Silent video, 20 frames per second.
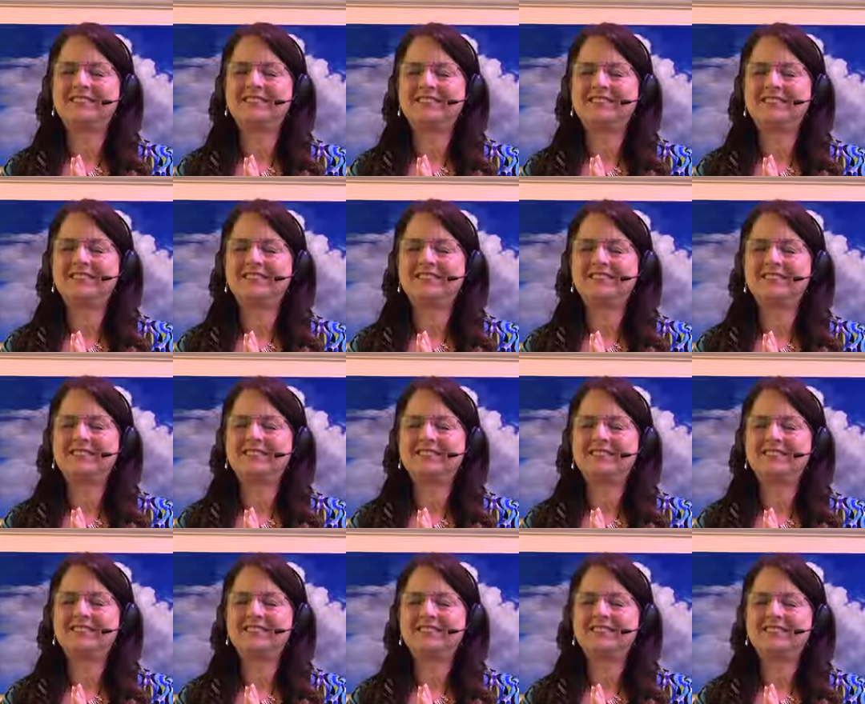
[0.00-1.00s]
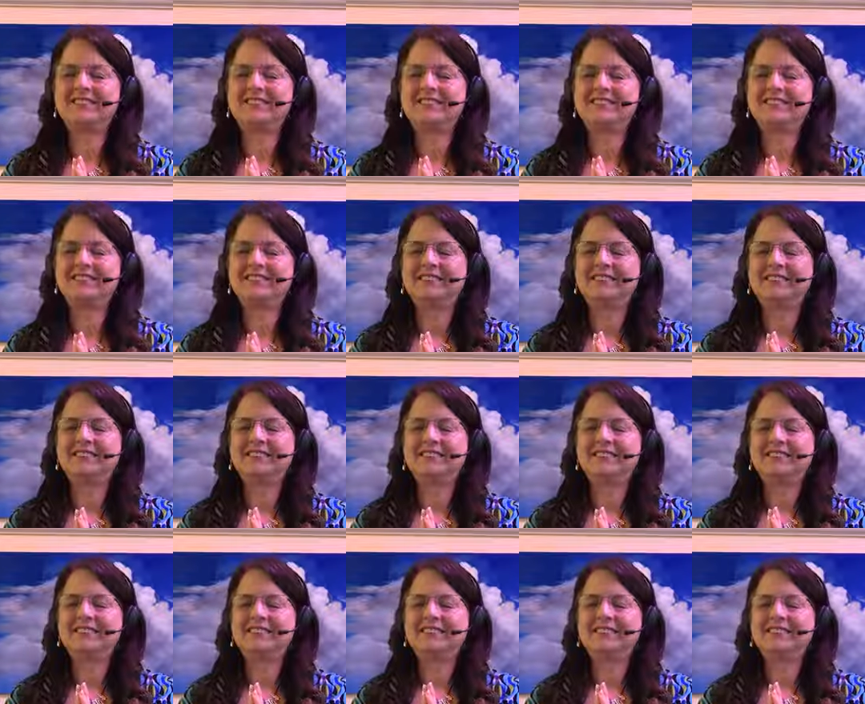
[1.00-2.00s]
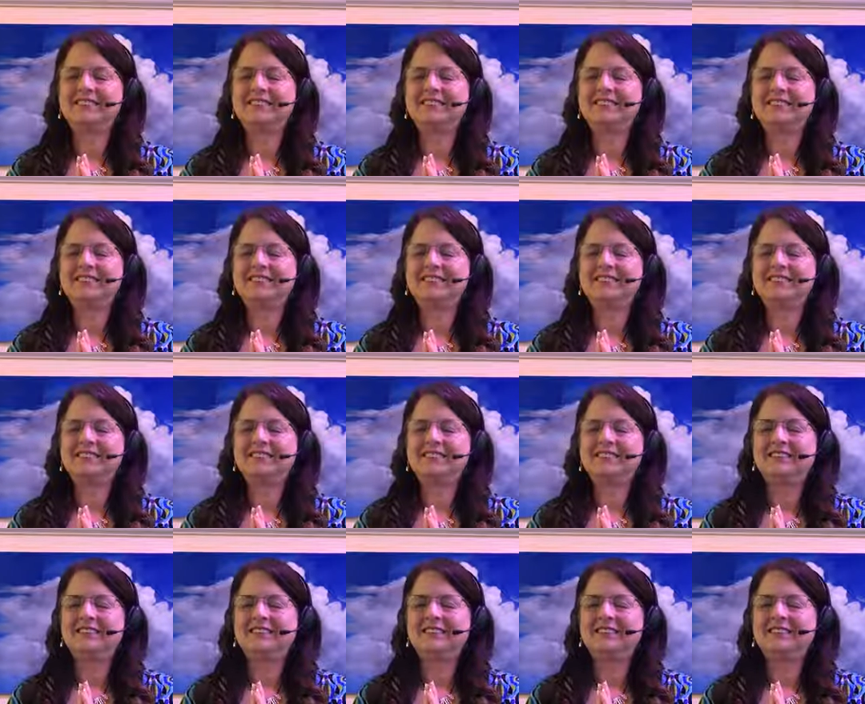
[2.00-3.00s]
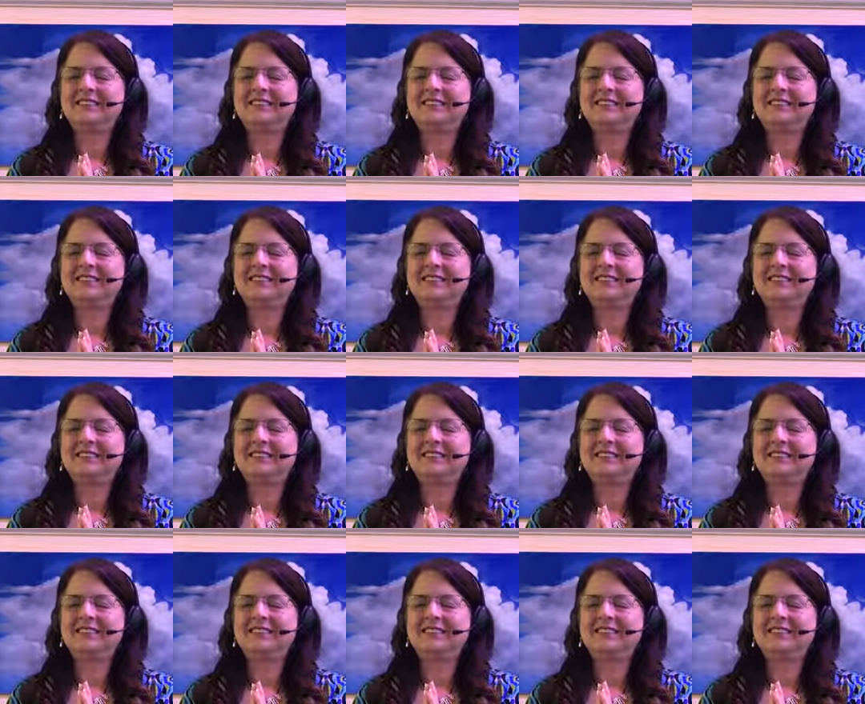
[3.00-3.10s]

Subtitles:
(silence)